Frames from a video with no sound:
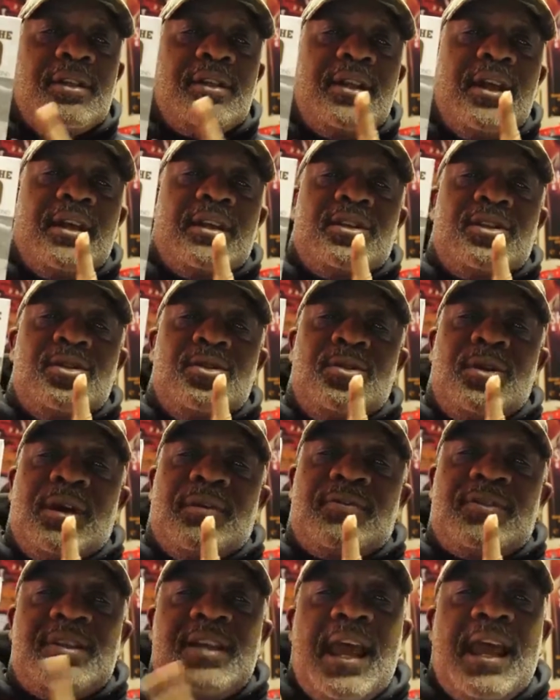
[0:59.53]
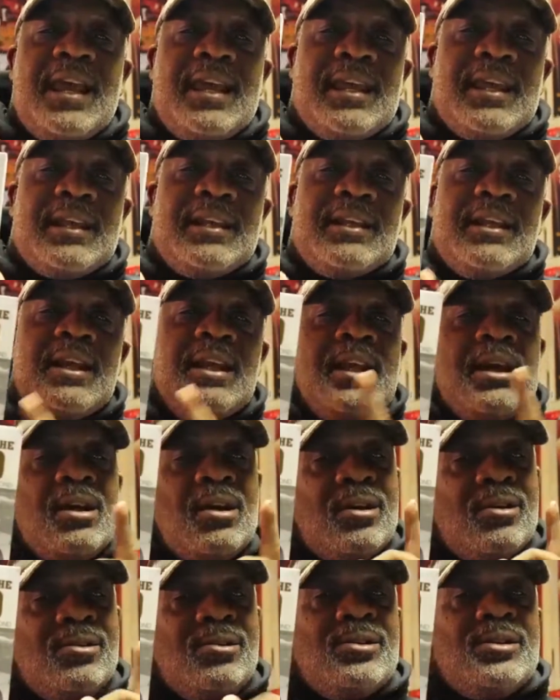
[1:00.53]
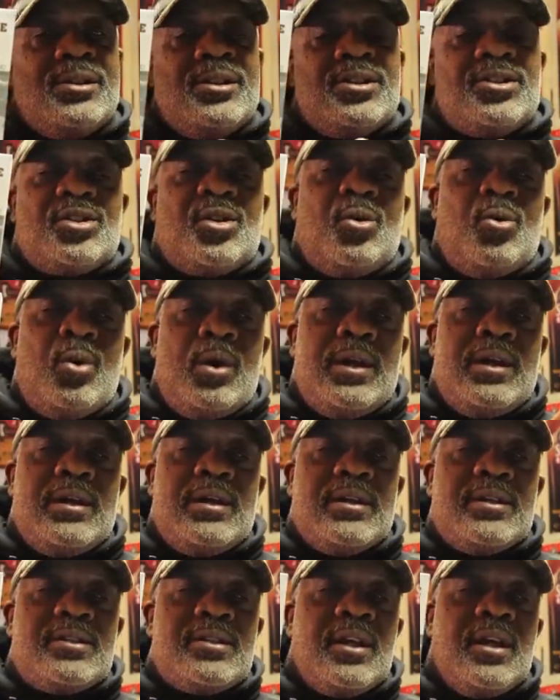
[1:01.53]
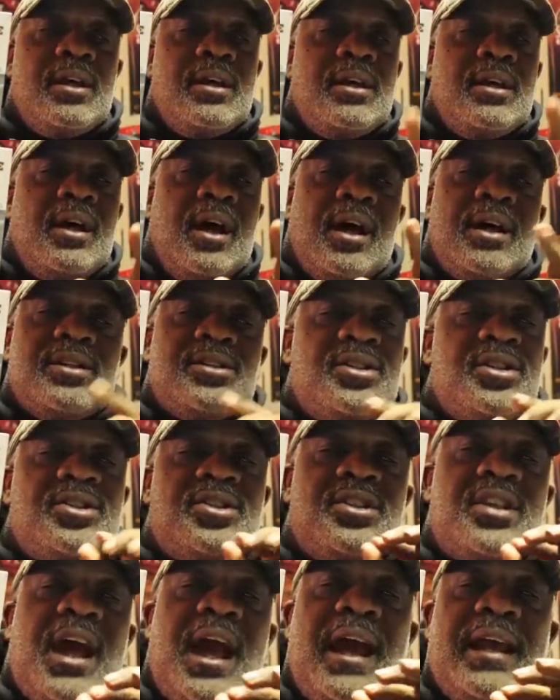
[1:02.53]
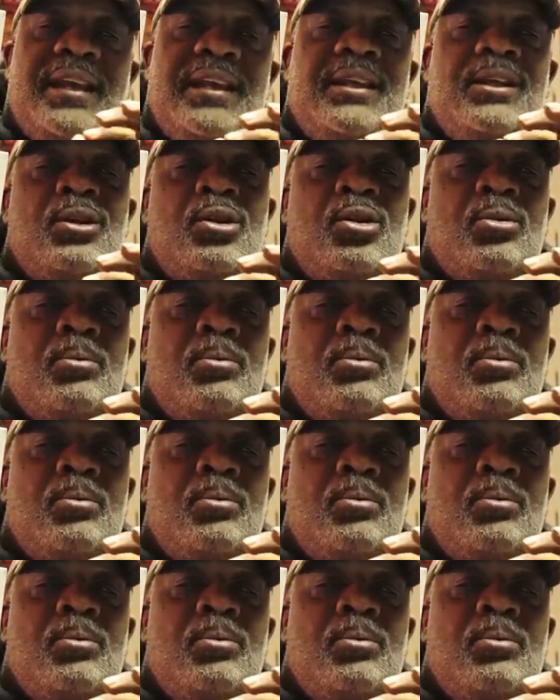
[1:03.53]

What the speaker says: that you have taken on this quiz are just tiny little